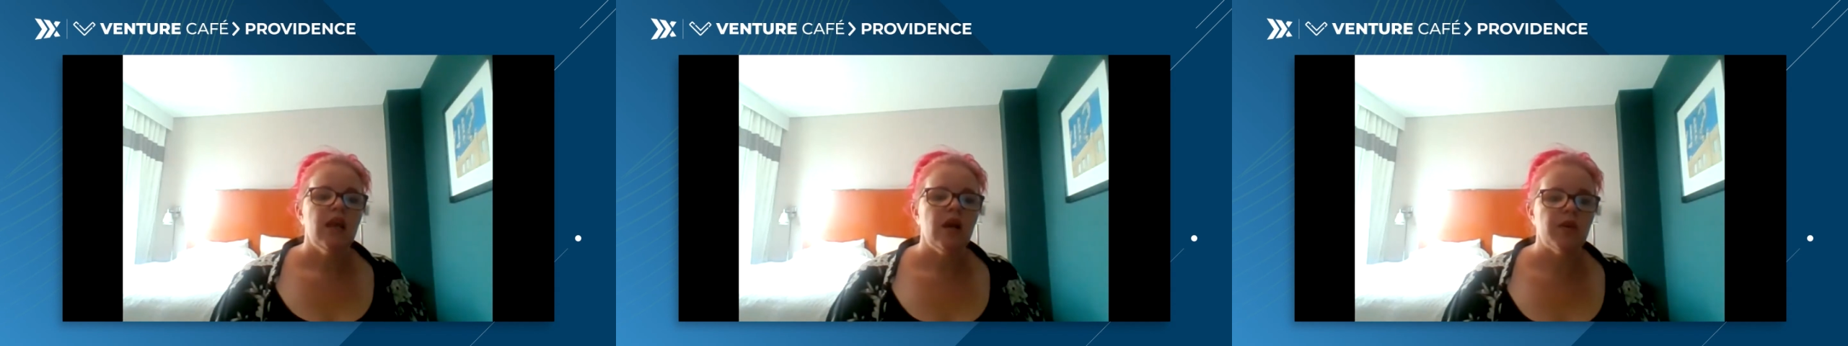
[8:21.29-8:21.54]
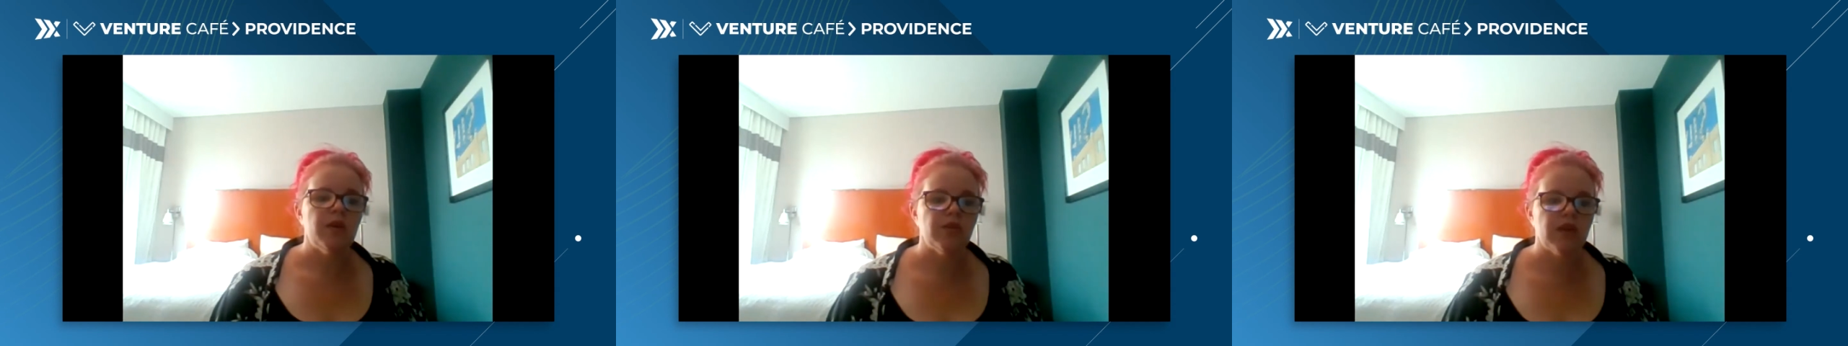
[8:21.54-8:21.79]
and
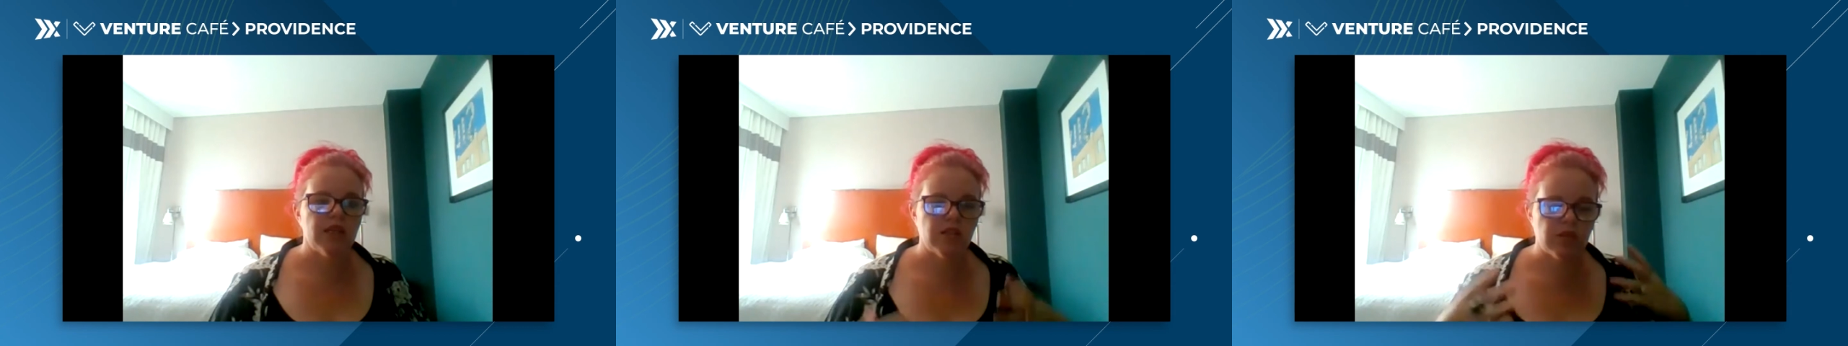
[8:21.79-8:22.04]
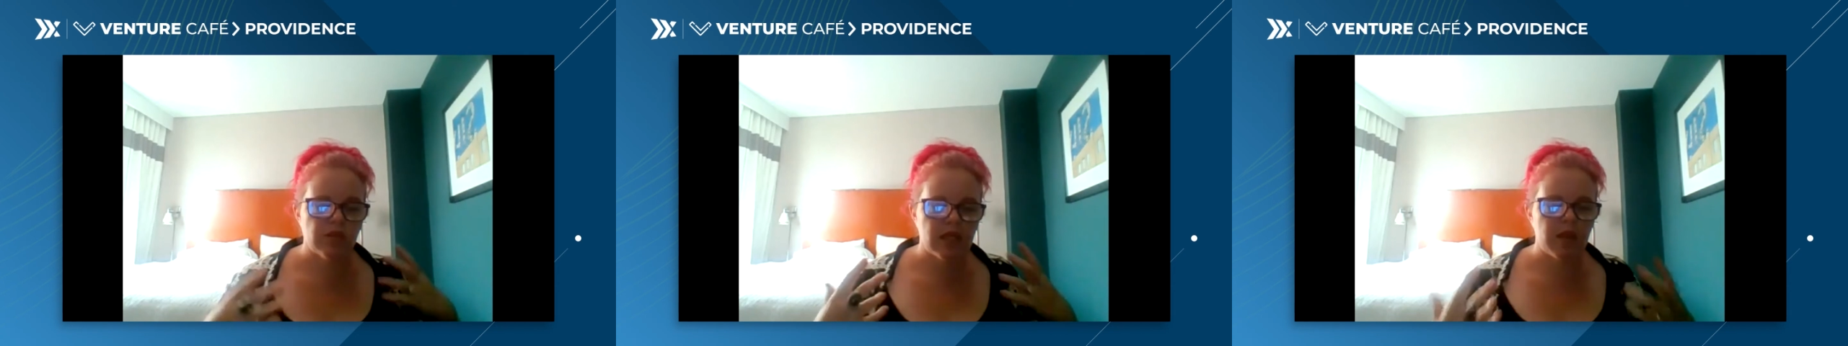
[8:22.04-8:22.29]
we create
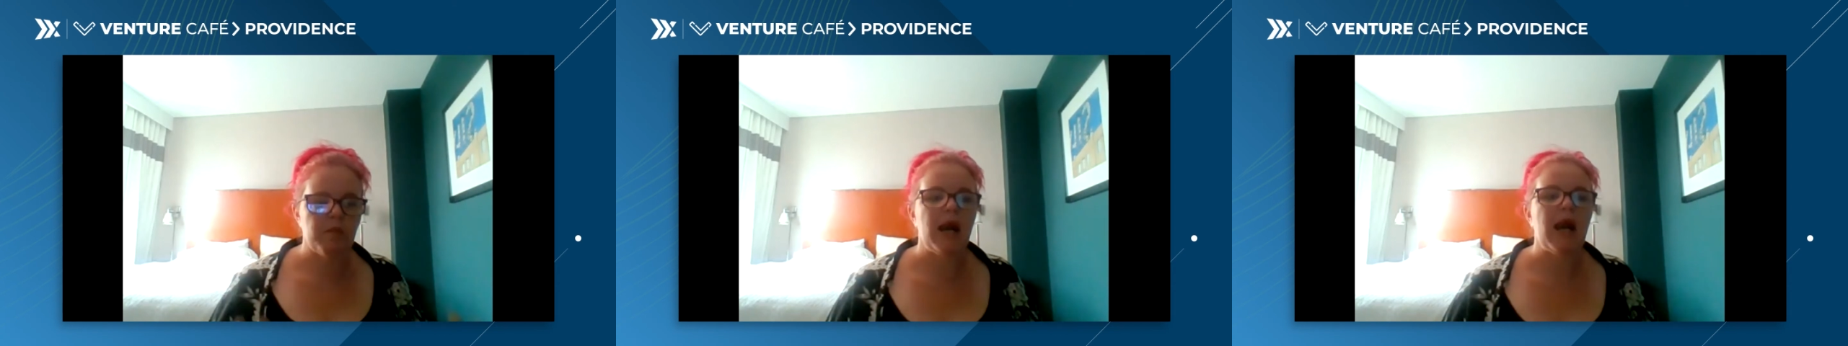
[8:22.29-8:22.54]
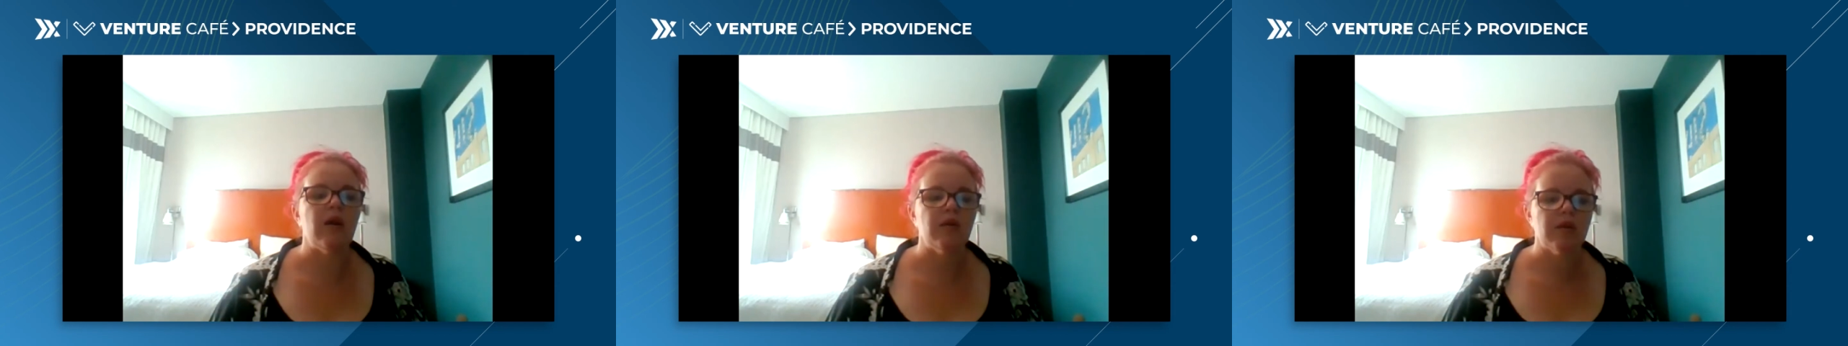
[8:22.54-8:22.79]
this really
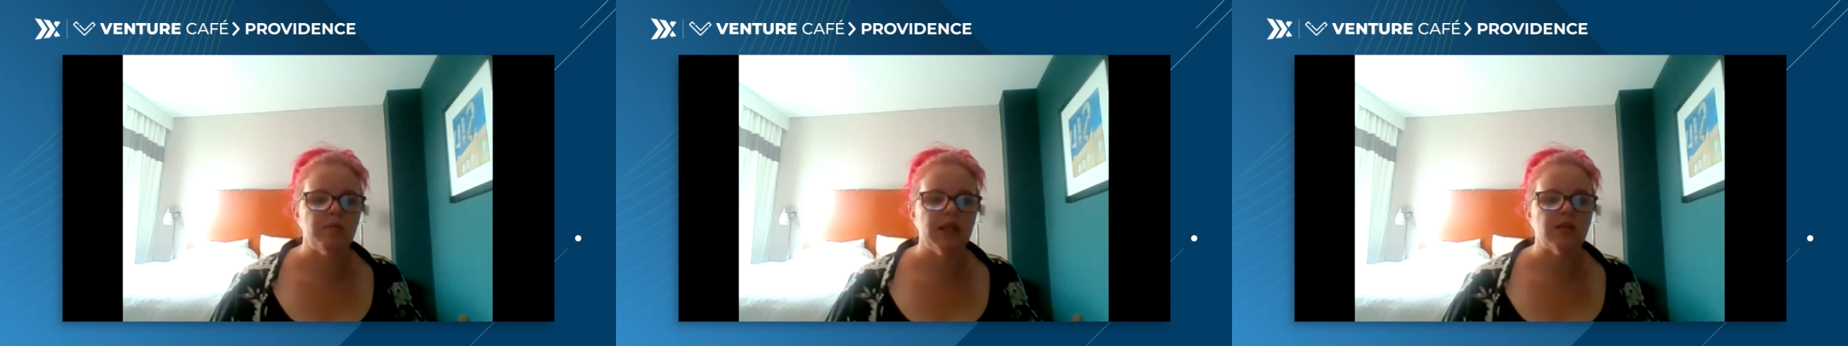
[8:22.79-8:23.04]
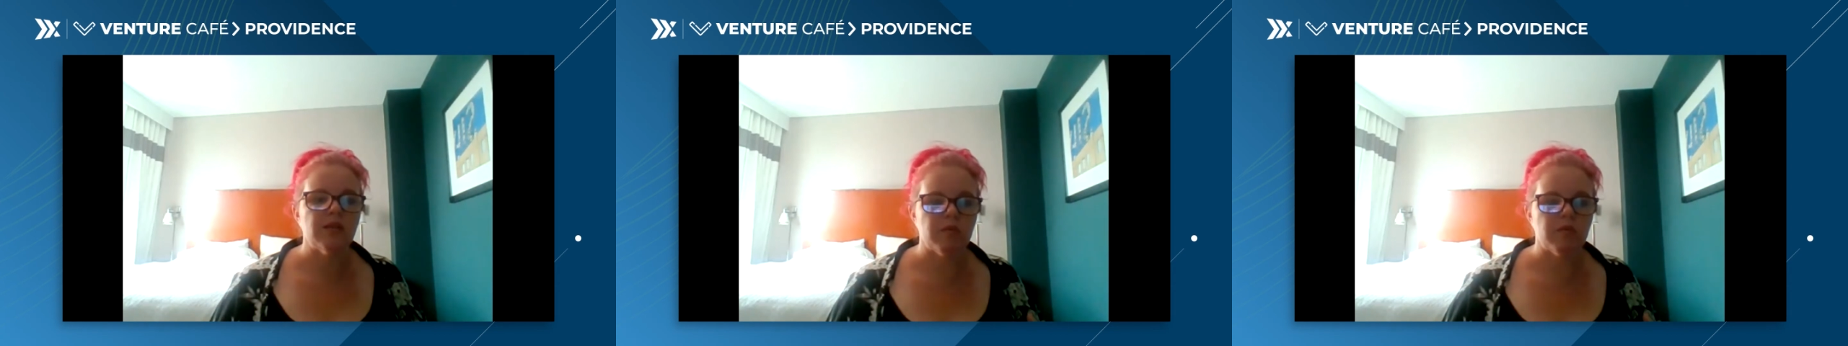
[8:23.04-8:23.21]
empowered place